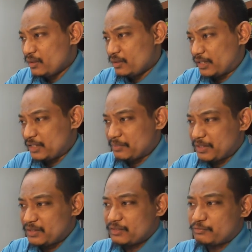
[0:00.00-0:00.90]
Getting
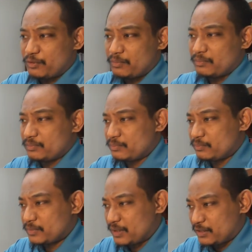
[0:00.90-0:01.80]
better from
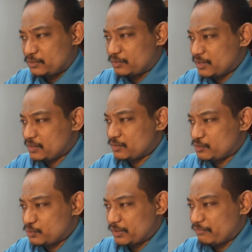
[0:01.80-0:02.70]
class to class,
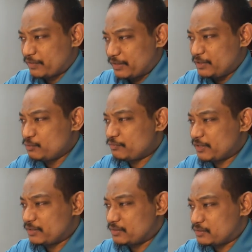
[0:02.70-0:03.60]
also can find new
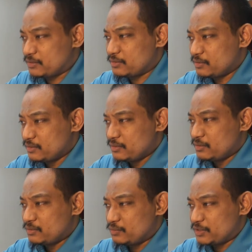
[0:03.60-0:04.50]
friends
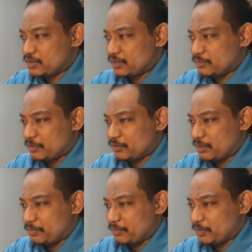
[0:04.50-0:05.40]
to discuss about the
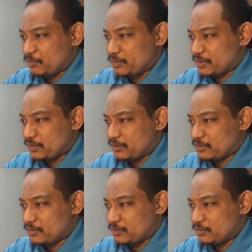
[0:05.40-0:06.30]
upcoming quiz and
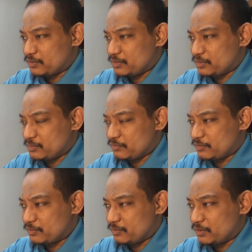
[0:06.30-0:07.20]
answer the quiz
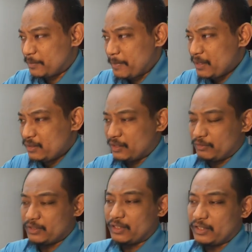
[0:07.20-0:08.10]
before. Okay,
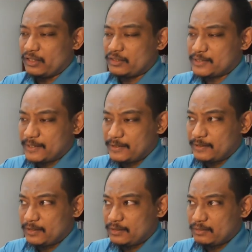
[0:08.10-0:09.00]
now yeah, I
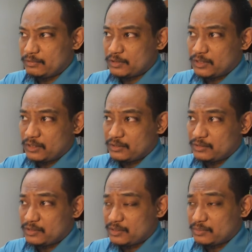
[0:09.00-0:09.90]
understand that the
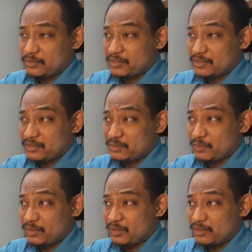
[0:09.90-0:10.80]
current circumstances
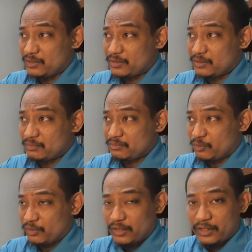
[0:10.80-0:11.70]
where it is
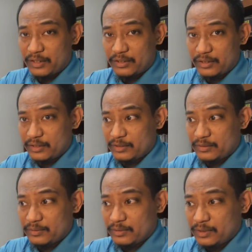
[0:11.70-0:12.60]
online,
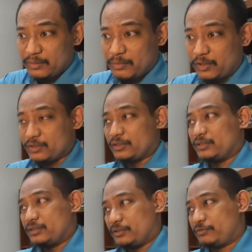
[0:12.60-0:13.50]
and because
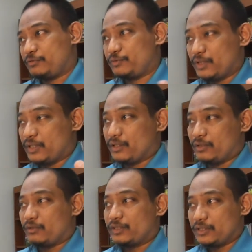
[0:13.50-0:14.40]
if we
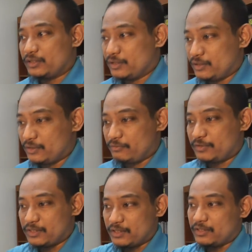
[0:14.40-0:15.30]
are already in the
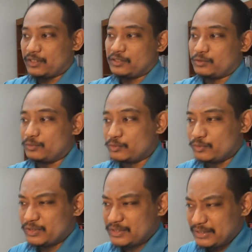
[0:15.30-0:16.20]
physical classroom,
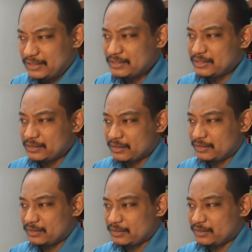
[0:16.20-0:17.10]
so it's easier. I
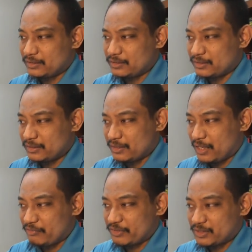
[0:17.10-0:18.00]
think it doesn't take
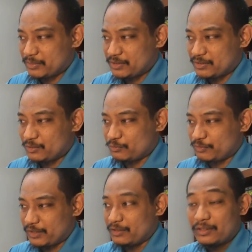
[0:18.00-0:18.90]
half a semester to
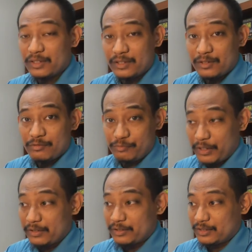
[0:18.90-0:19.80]
find
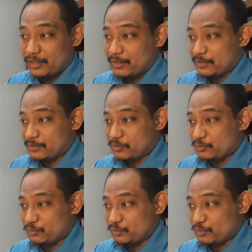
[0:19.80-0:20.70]
friend in the class
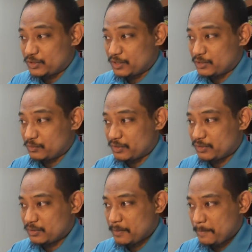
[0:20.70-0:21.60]
to discuss with,